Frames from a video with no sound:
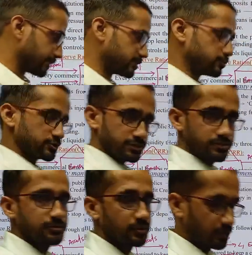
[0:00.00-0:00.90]
time
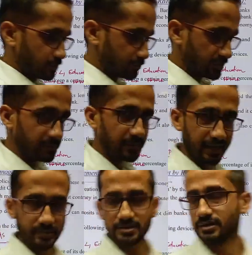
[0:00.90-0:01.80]
deposits within the
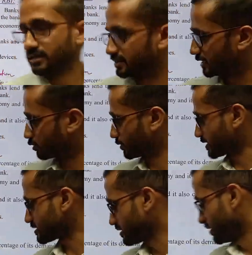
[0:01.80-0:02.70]
banks, they are known as